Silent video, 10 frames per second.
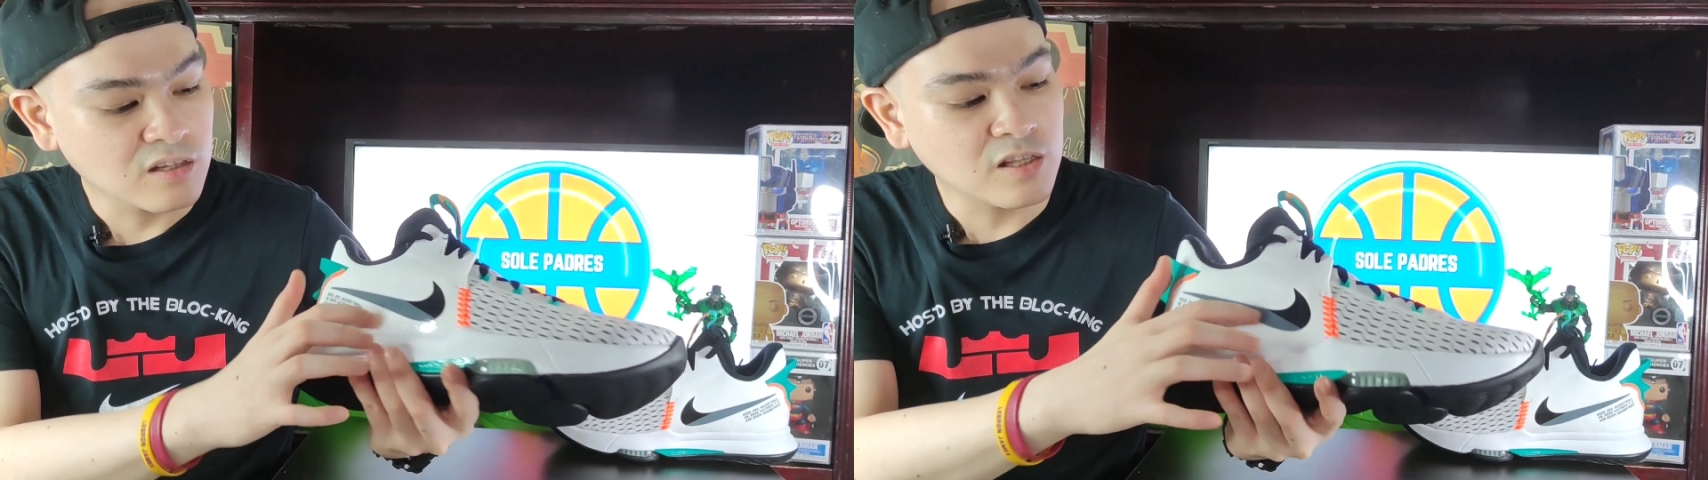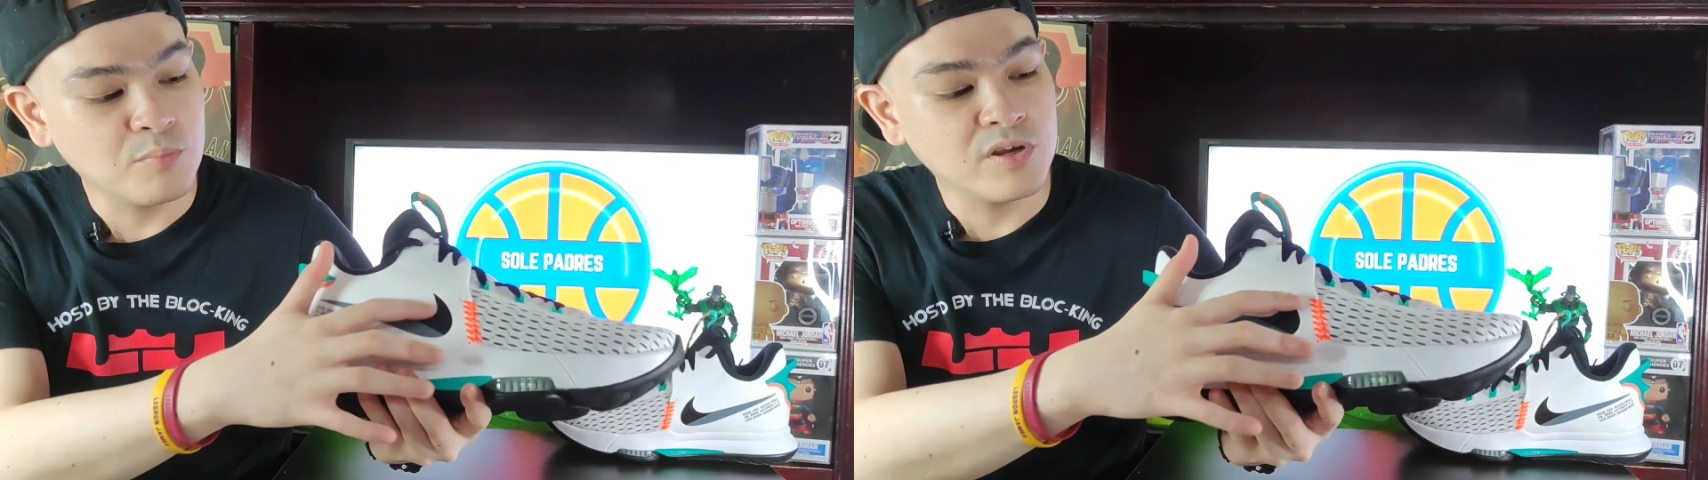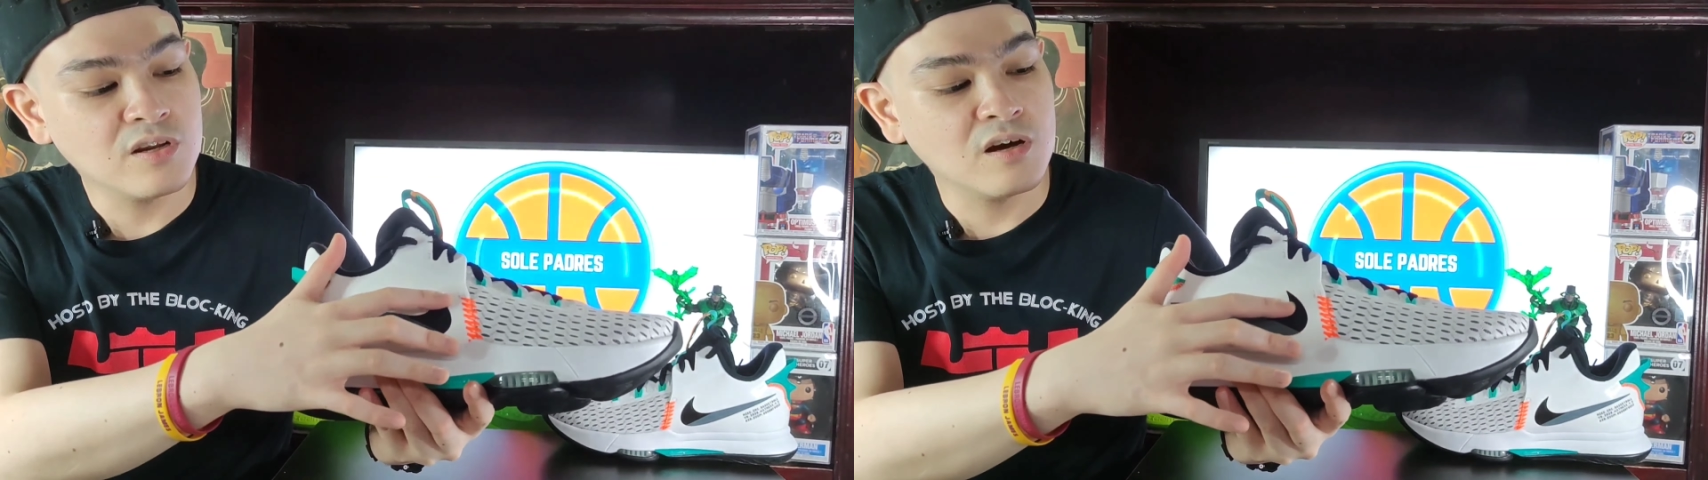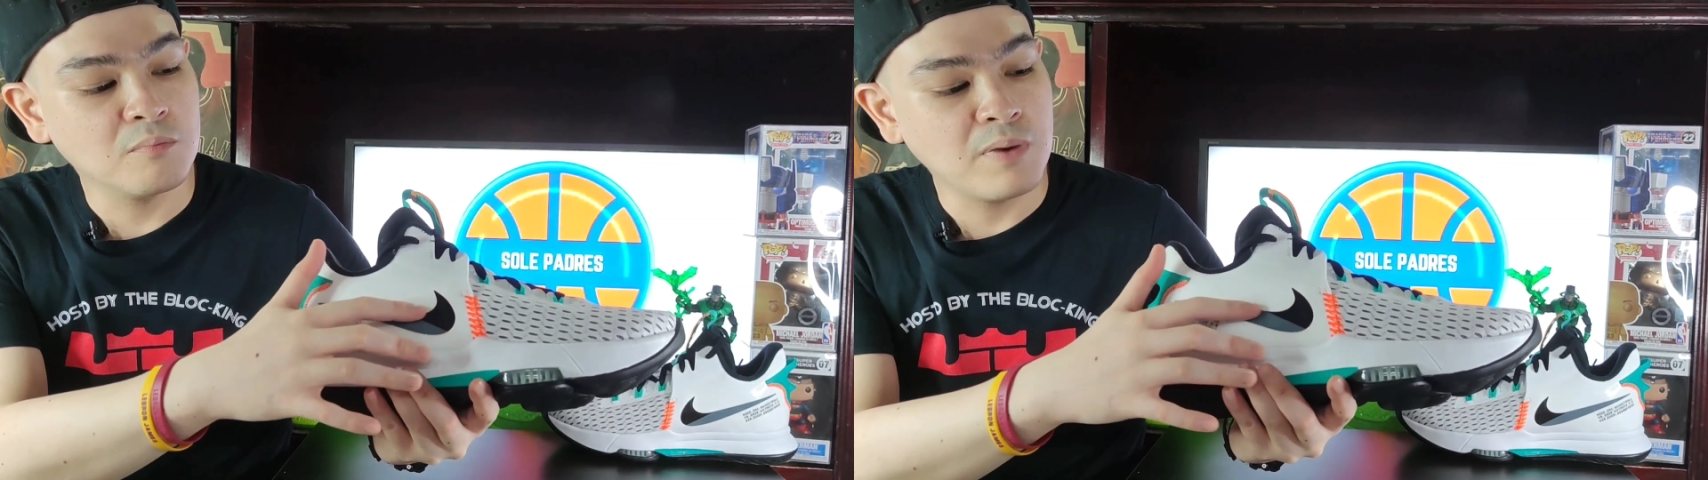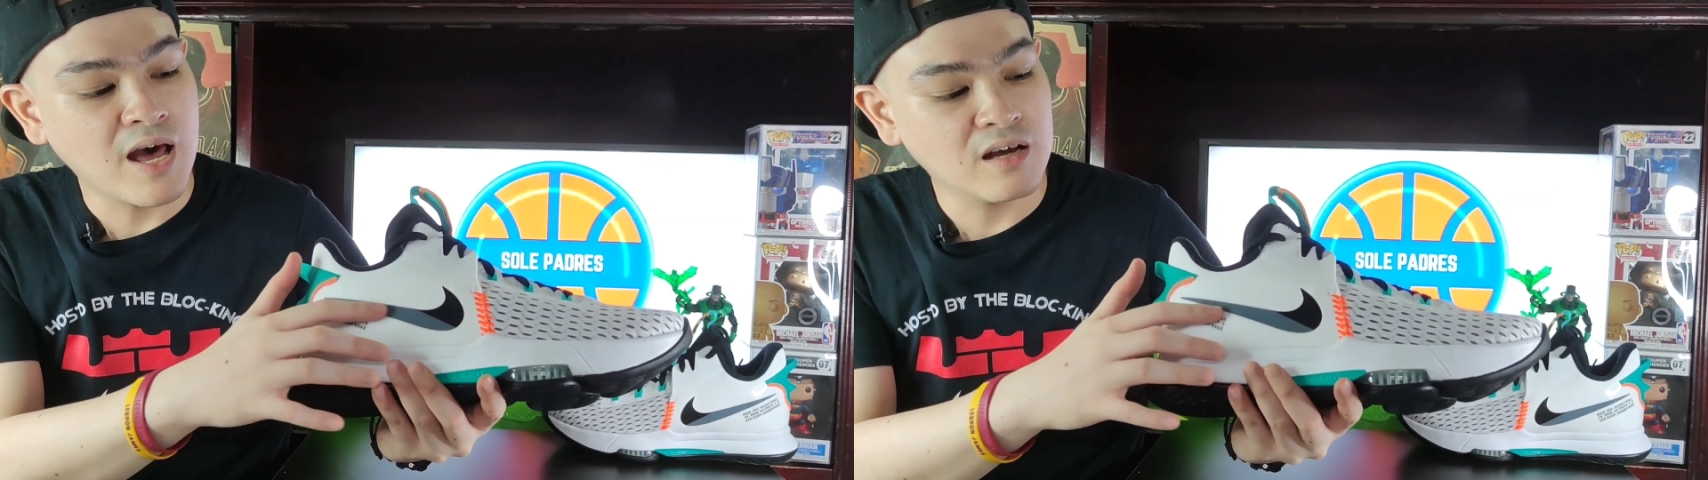Katabi
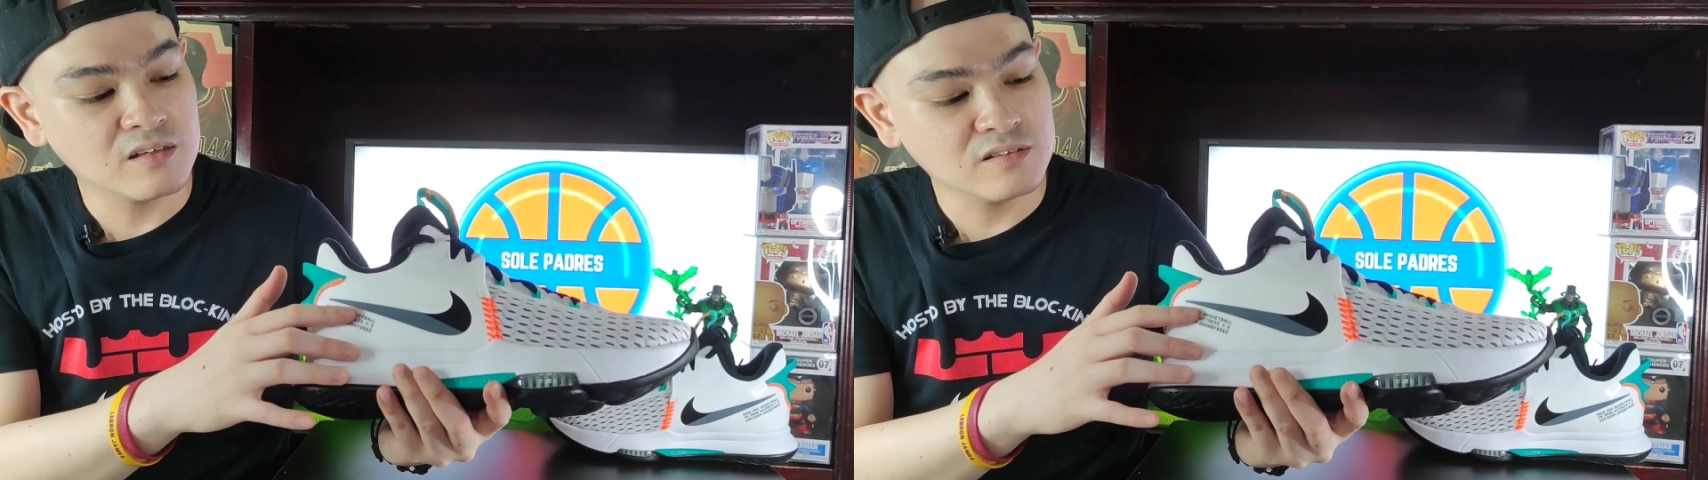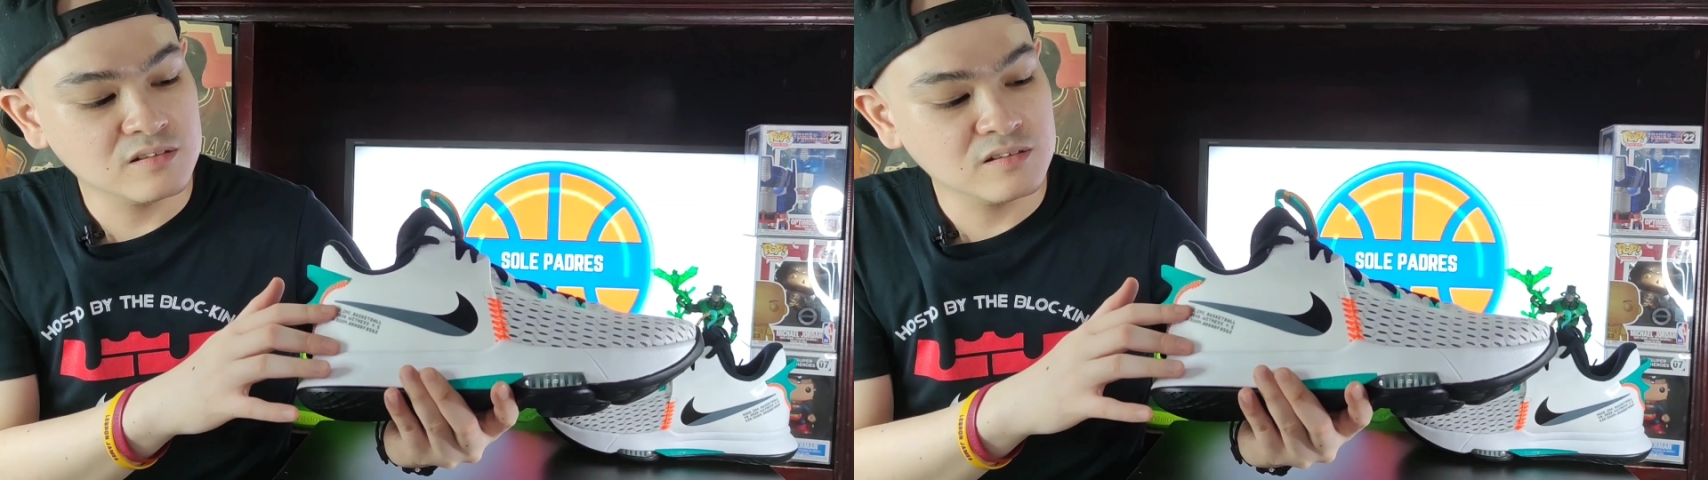ng black